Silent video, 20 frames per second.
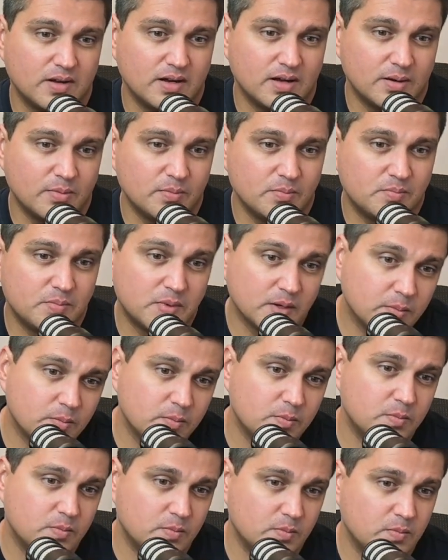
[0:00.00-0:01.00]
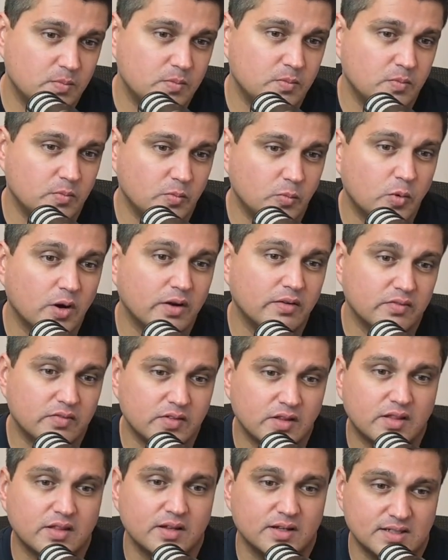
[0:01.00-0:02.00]
But one of
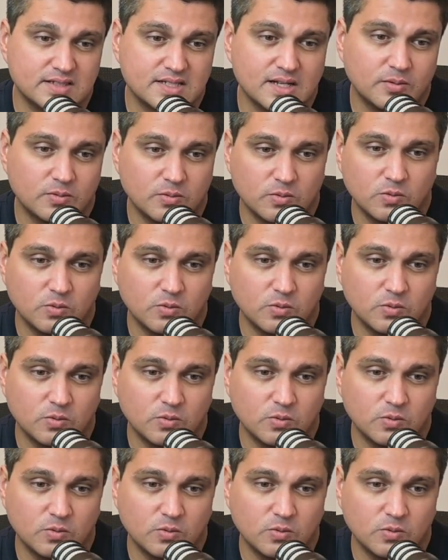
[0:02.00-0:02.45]
the things that